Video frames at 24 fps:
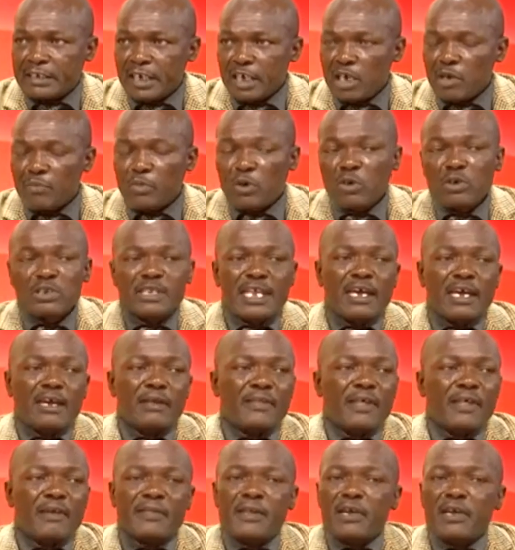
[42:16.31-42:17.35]
Mm -hmm. Because the,
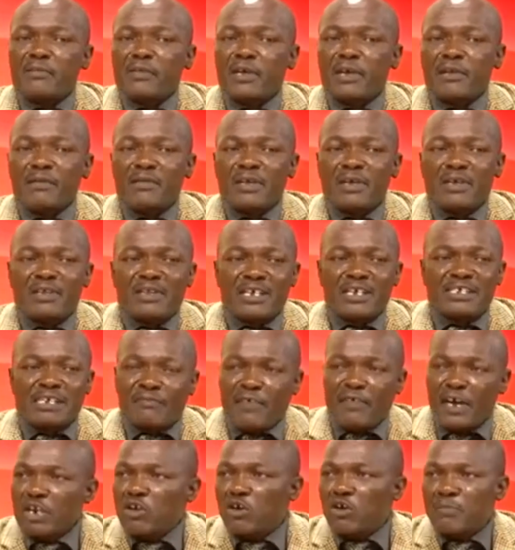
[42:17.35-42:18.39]
the, the, the, the, the
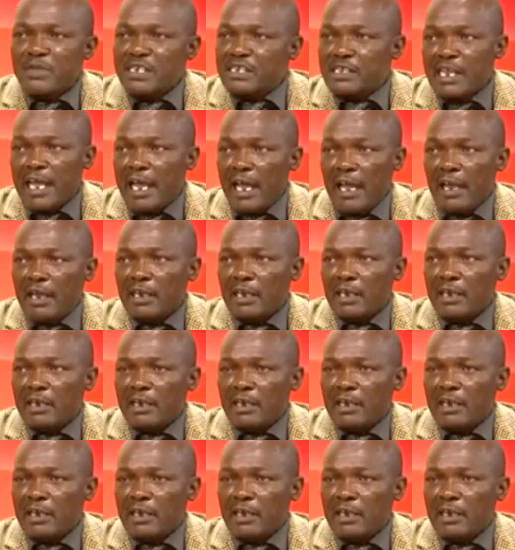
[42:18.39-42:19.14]
Safaricom is there.